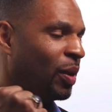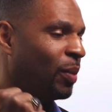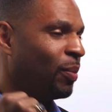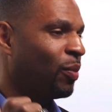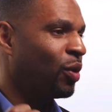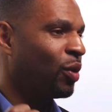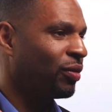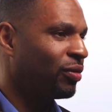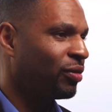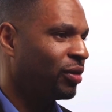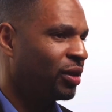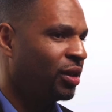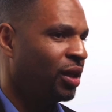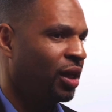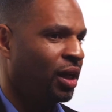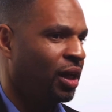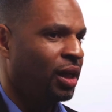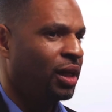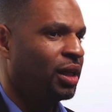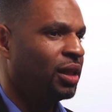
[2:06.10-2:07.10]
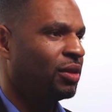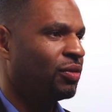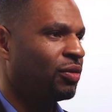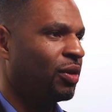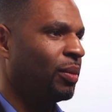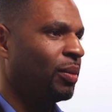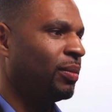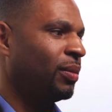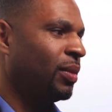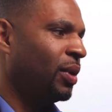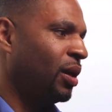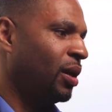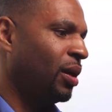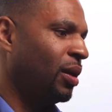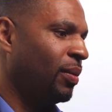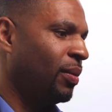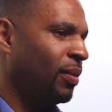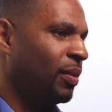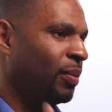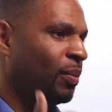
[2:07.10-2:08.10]
my boyfriend, he's from
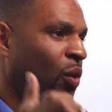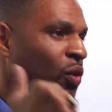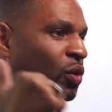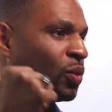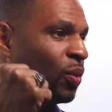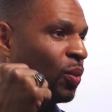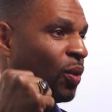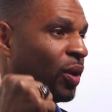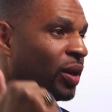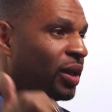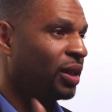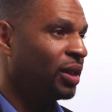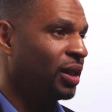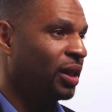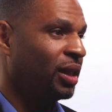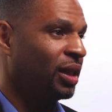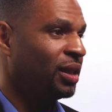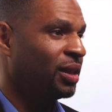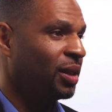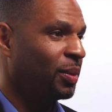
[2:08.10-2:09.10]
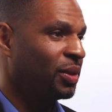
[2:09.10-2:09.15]
um, Most Wanted and he's